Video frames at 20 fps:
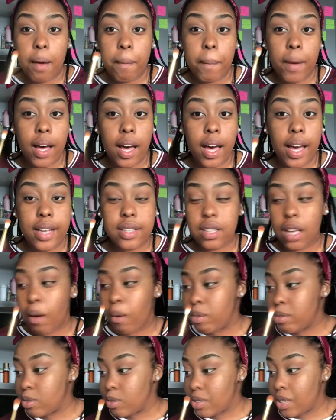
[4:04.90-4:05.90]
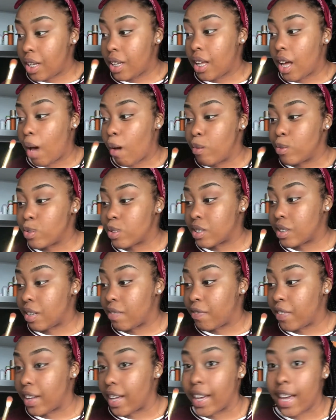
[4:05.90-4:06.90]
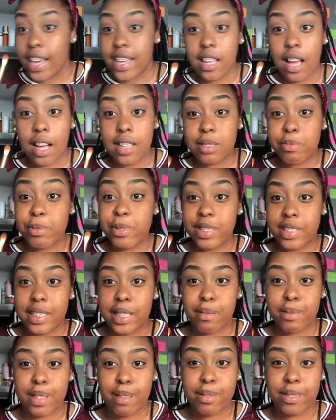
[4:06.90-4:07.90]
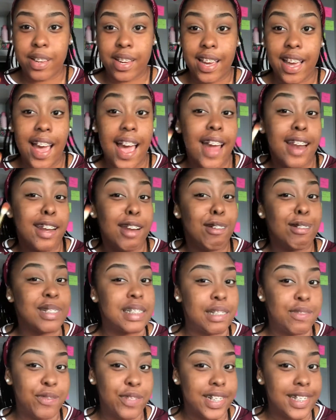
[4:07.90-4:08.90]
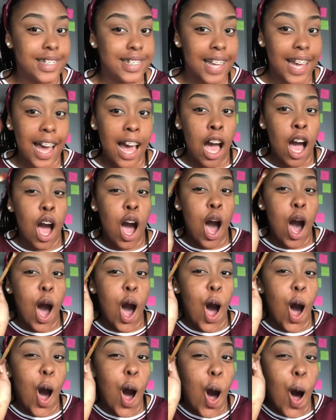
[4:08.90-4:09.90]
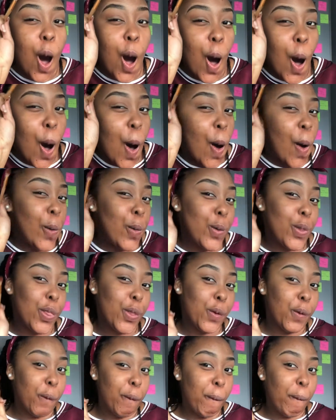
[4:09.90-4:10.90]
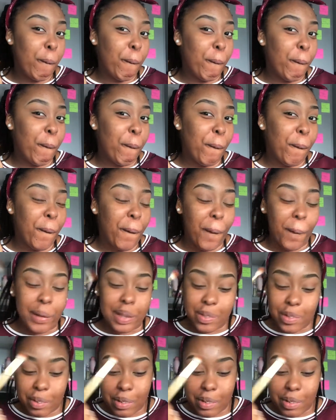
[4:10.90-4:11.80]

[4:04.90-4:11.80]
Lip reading: My eyes always look different. Like, y'all see me do the same steps, right? And they look different. How though? Oh.